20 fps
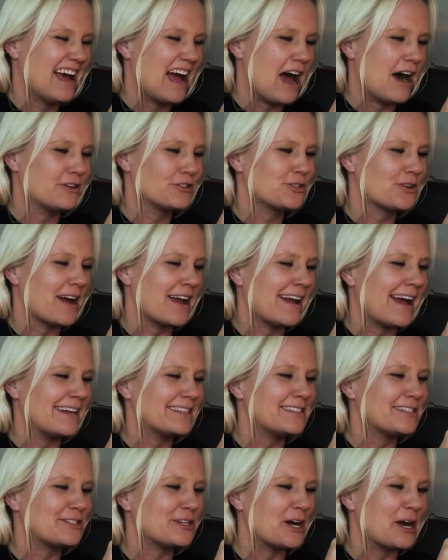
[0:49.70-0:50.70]
I'll try
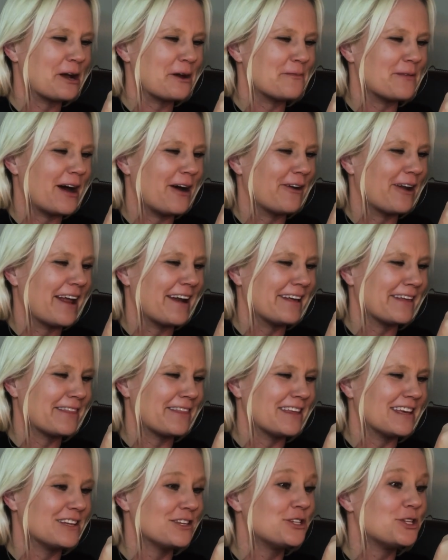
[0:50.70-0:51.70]
not to talk about
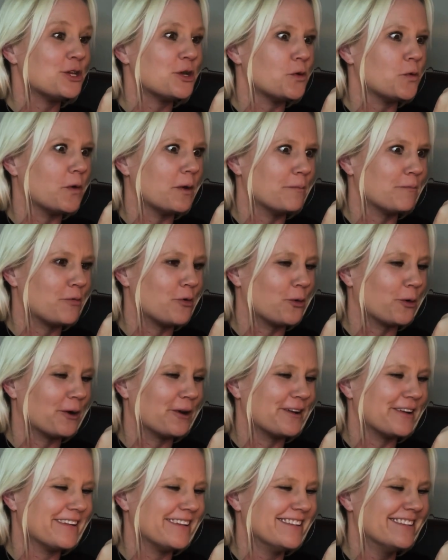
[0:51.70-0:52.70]
anything too
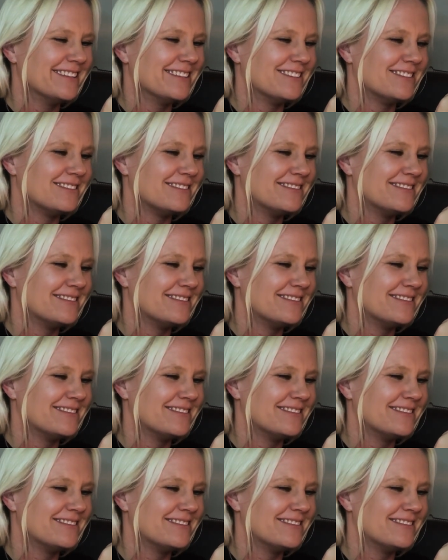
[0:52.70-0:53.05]
important.